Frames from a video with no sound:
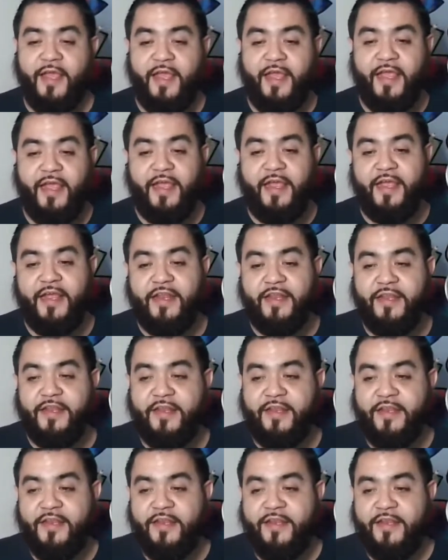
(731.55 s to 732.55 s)

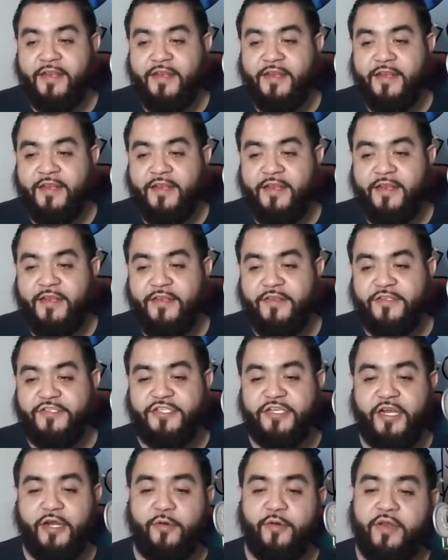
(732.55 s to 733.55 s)
and
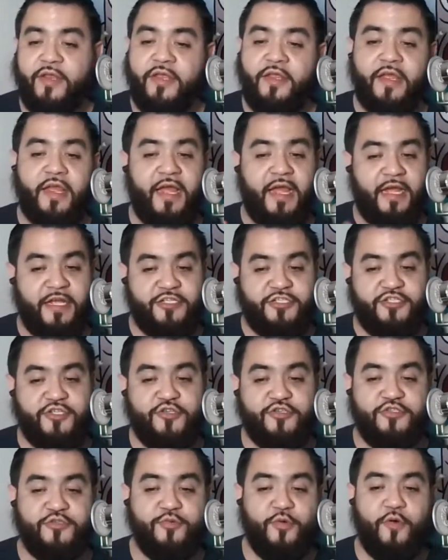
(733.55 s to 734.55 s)
Jerry, as
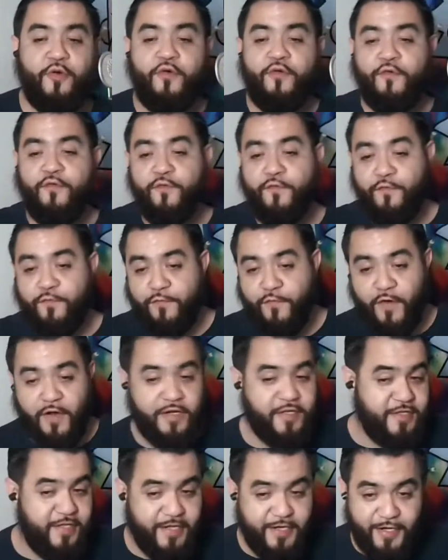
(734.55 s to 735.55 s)
usual,
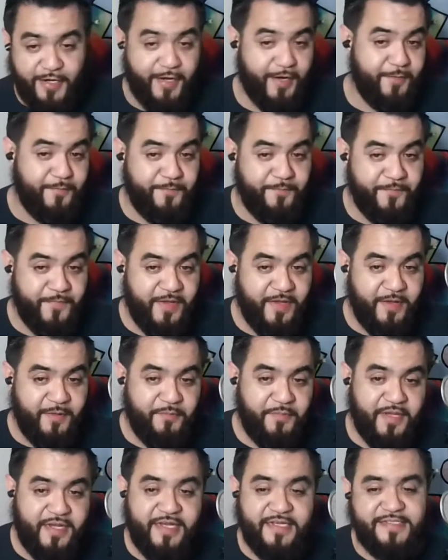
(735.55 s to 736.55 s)
fucked it up
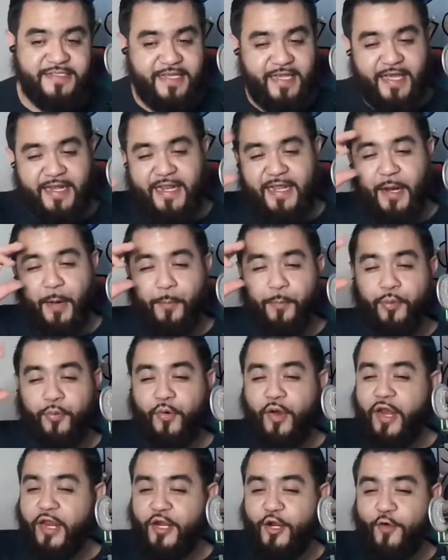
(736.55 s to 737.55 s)
because he had like a
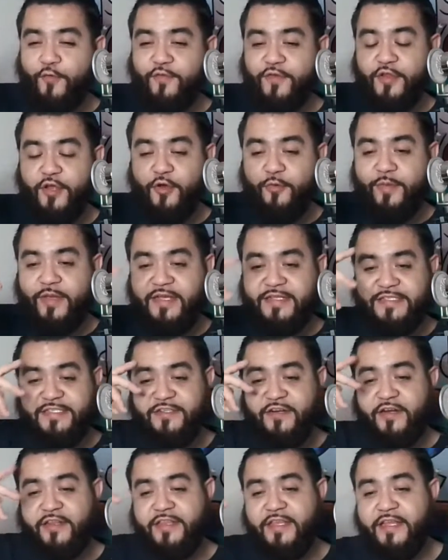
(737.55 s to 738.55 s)
brain overload because he
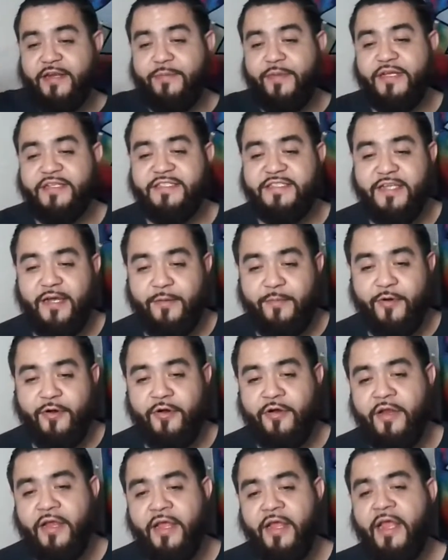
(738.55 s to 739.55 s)
started thinking about
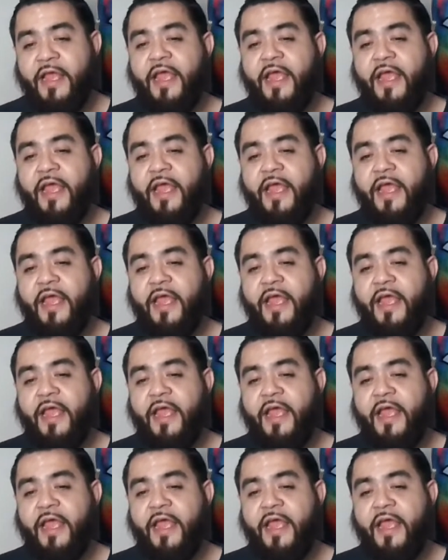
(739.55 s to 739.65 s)
Summer,